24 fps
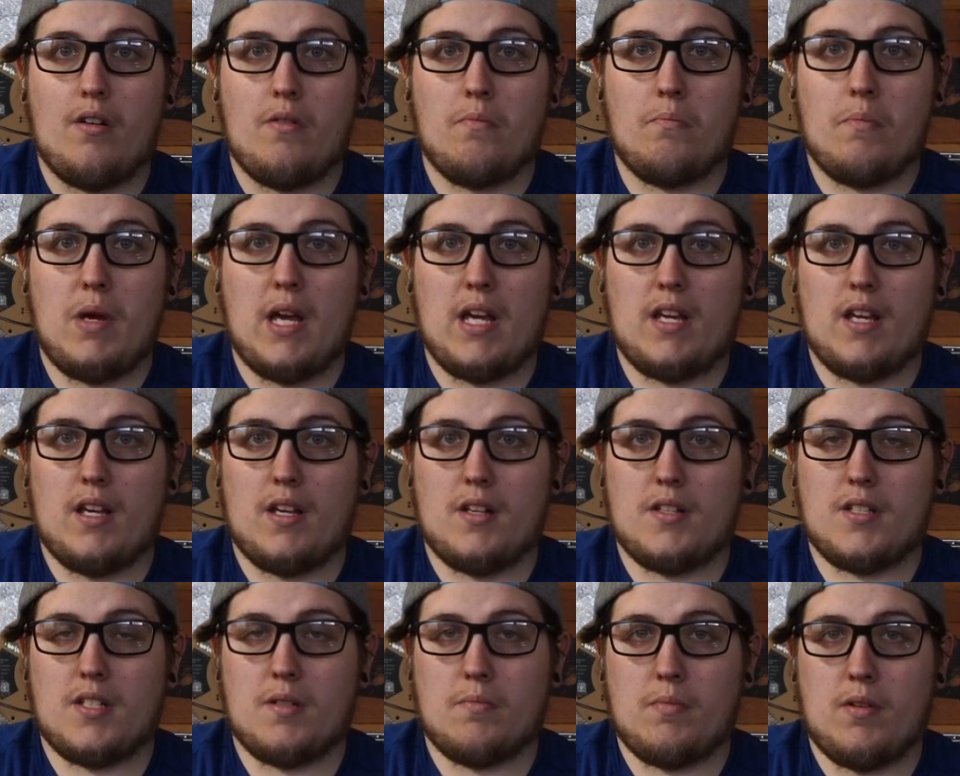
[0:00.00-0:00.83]

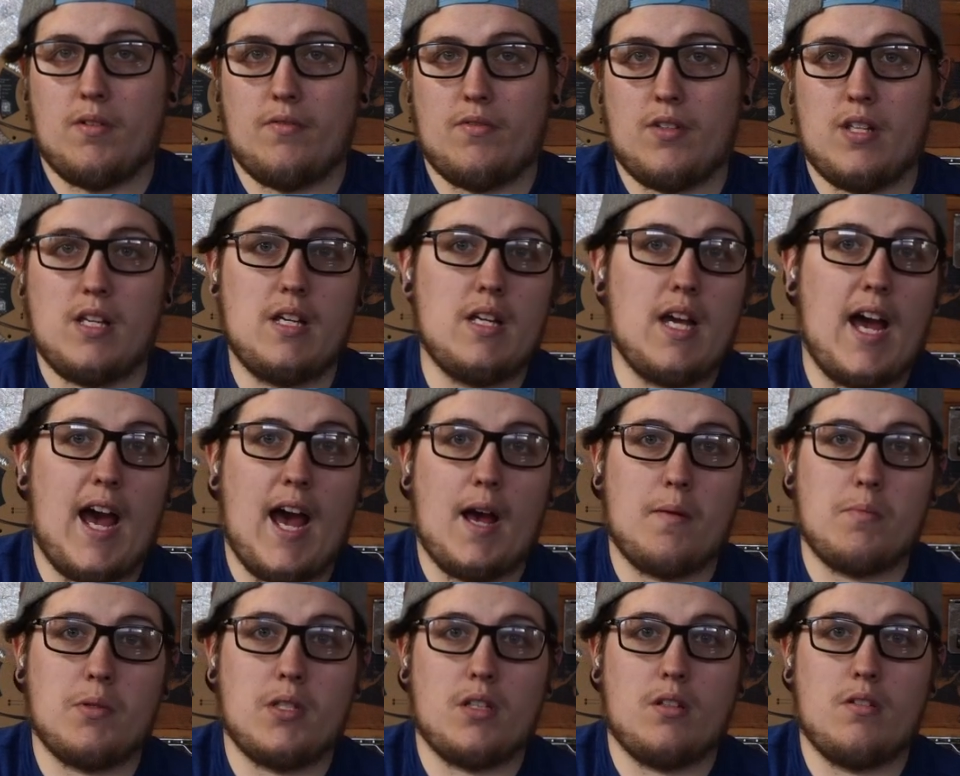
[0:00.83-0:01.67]
making some of the
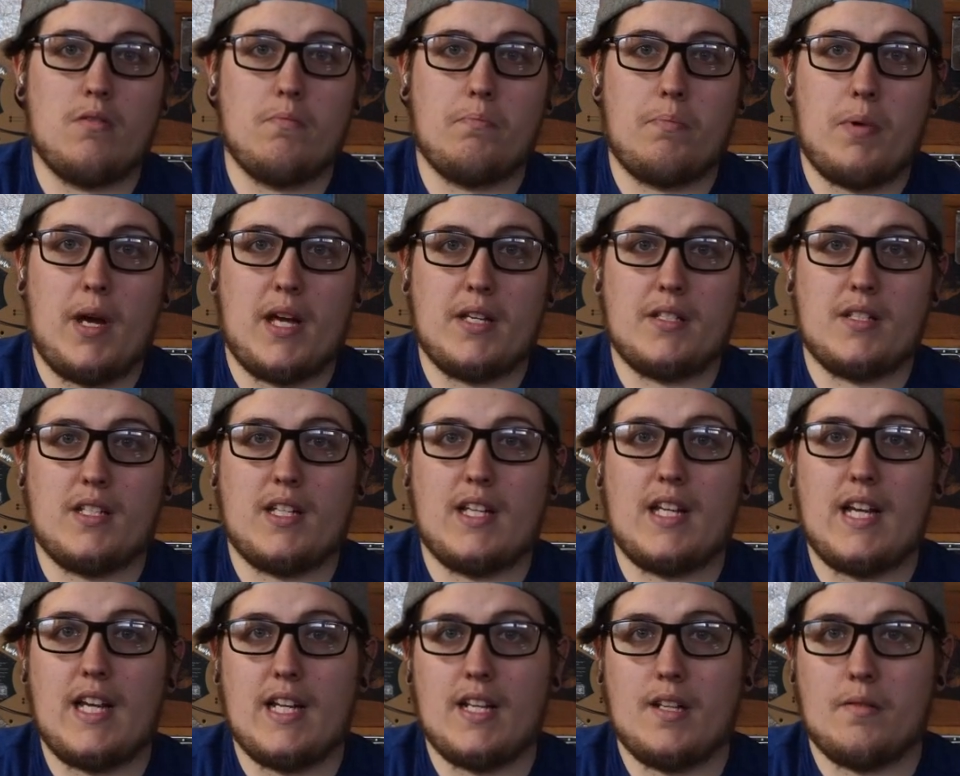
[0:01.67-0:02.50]
absolute best
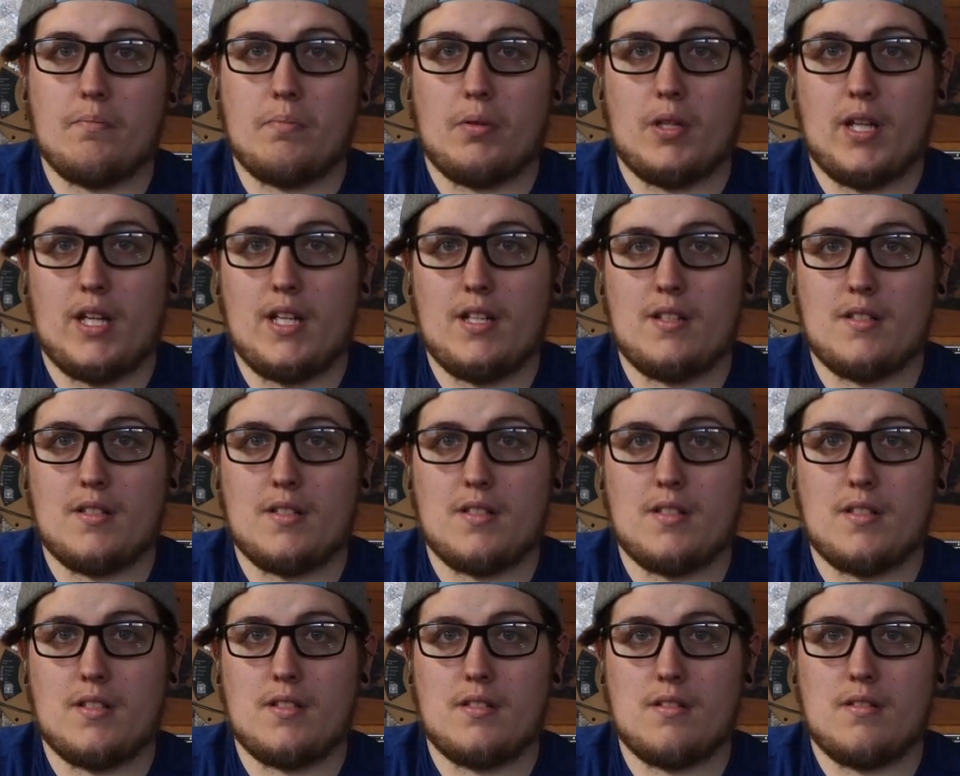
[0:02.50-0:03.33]
heated
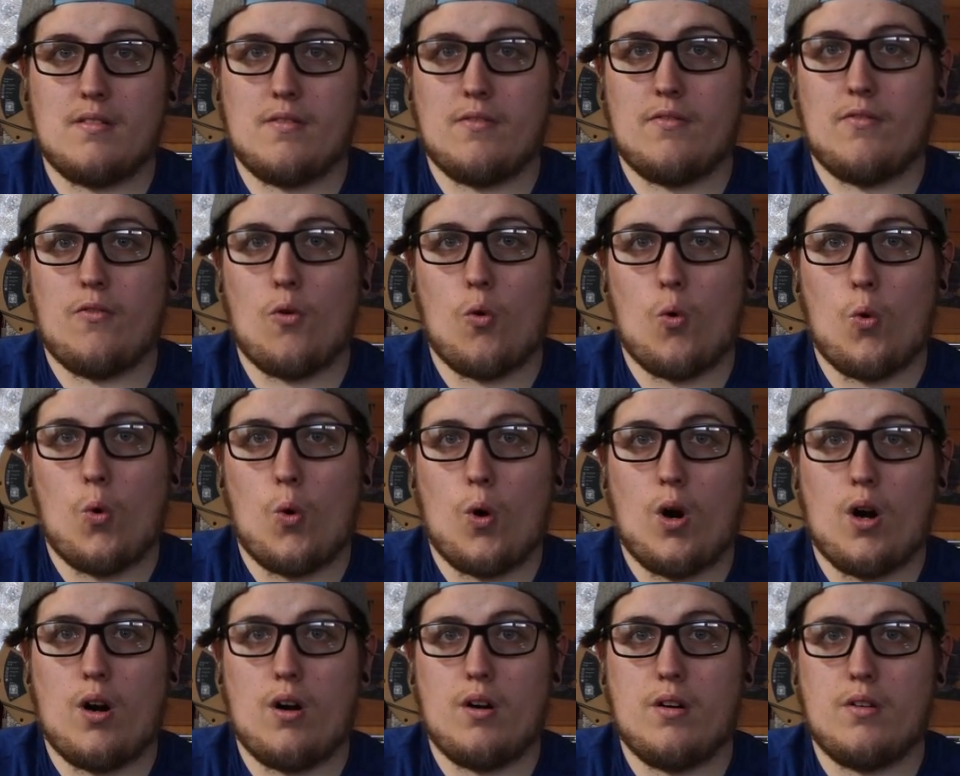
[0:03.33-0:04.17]
plates
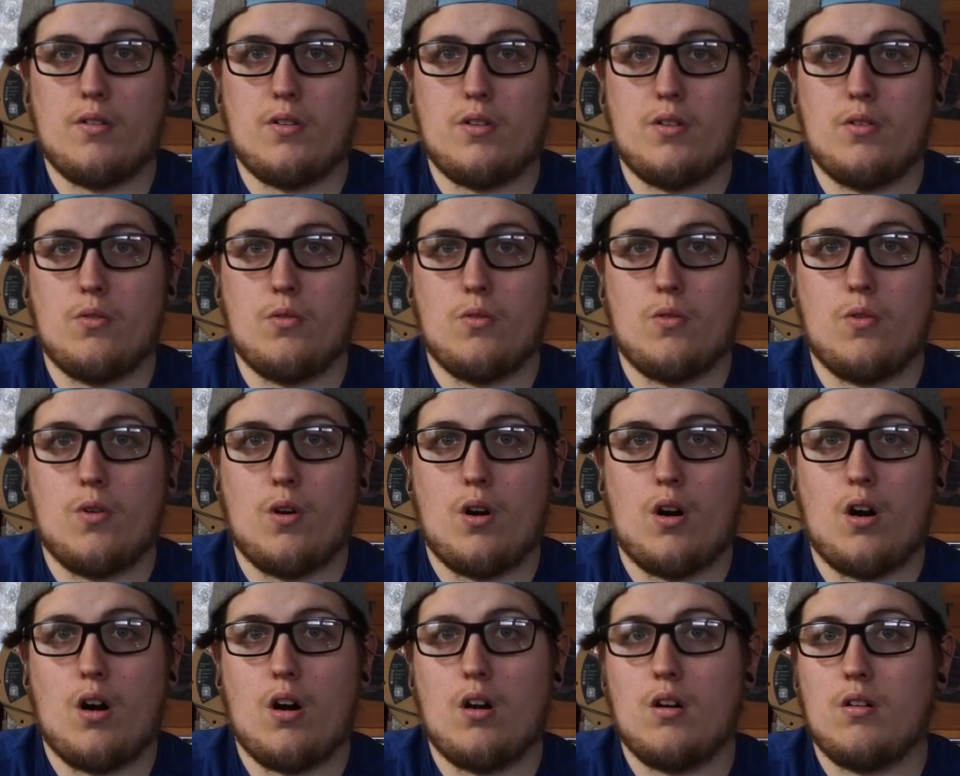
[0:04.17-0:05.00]
for
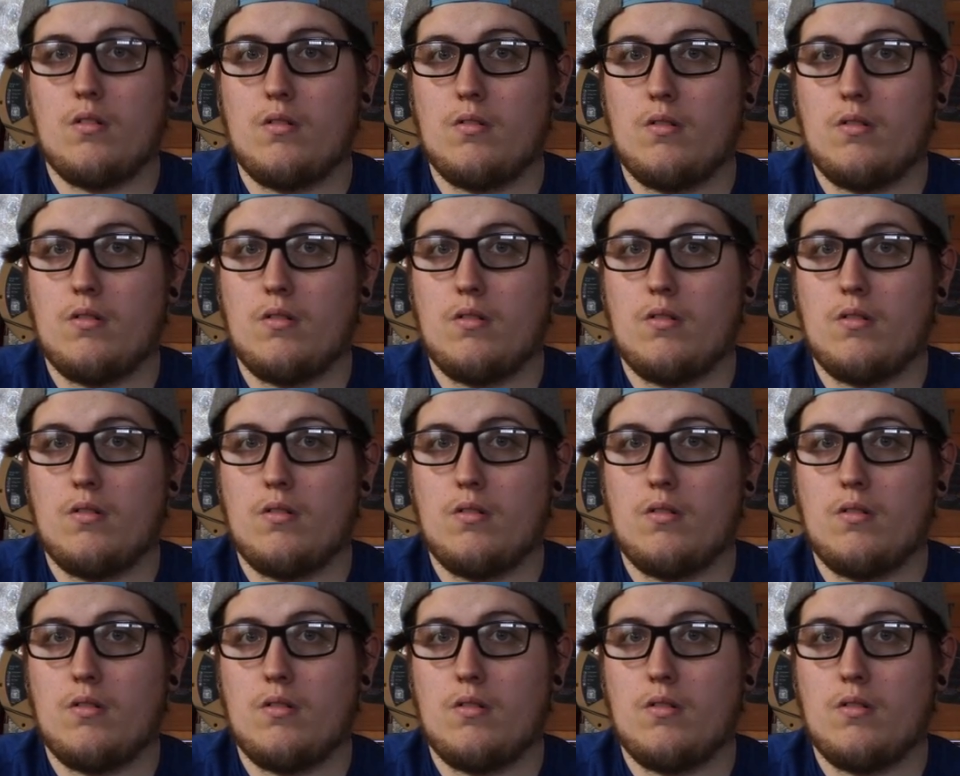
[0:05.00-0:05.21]
your